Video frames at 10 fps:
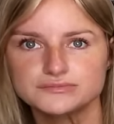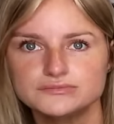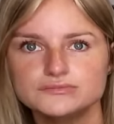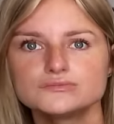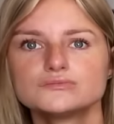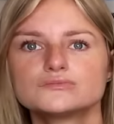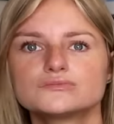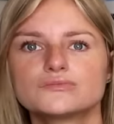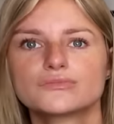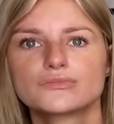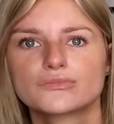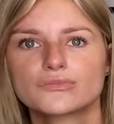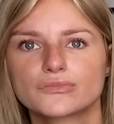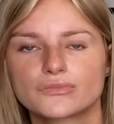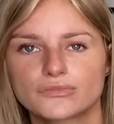
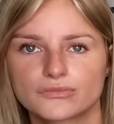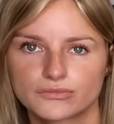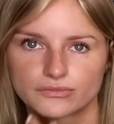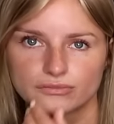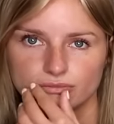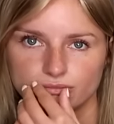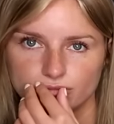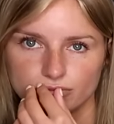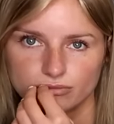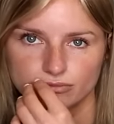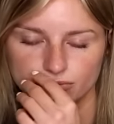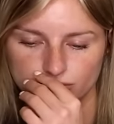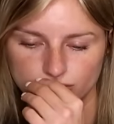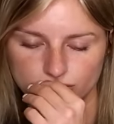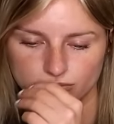
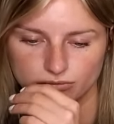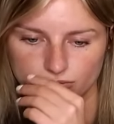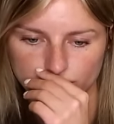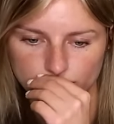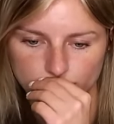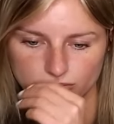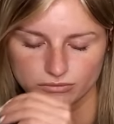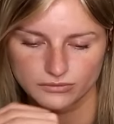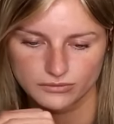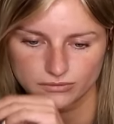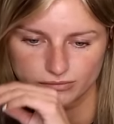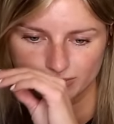This person isn't speaking.